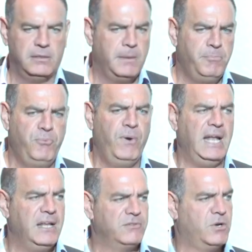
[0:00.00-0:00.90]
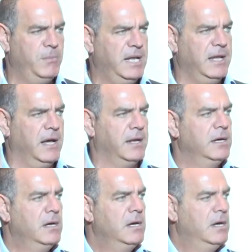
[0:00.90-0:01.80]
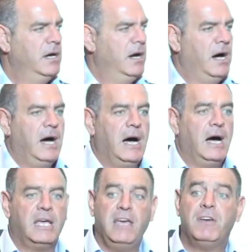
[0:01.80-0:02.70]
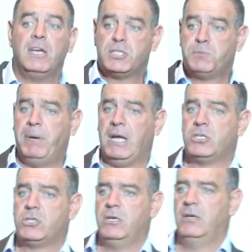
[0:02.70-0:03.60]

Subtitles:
the brilliant comedian, giving a speech.